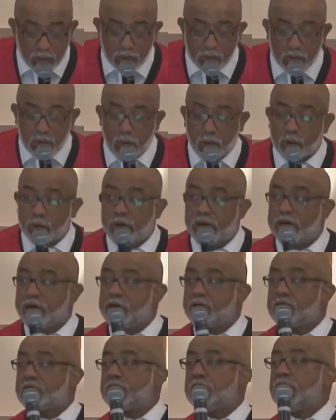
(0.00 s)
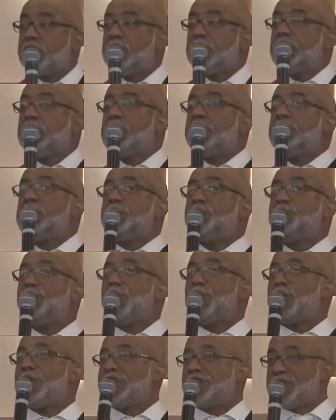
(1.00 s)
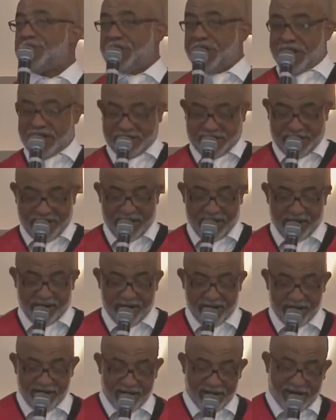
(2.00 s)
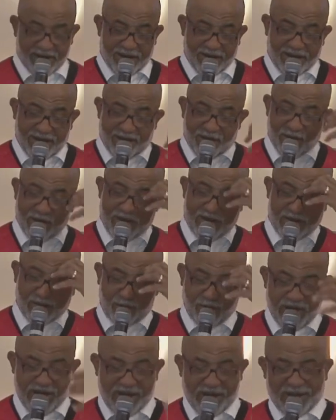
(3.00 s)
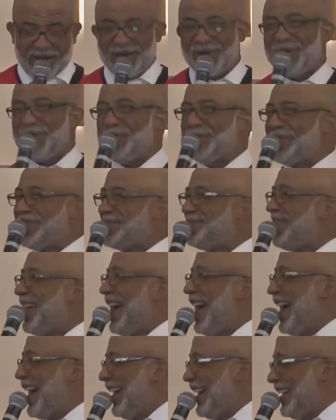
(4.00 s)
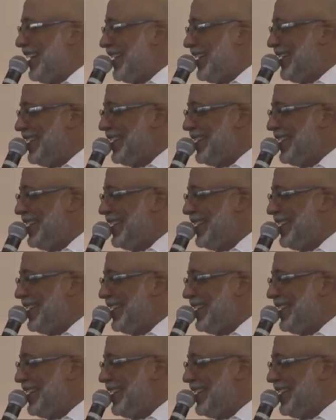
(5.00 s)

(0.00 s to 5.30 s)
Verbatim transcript: So does Morris Chestnut with his big, cute smile.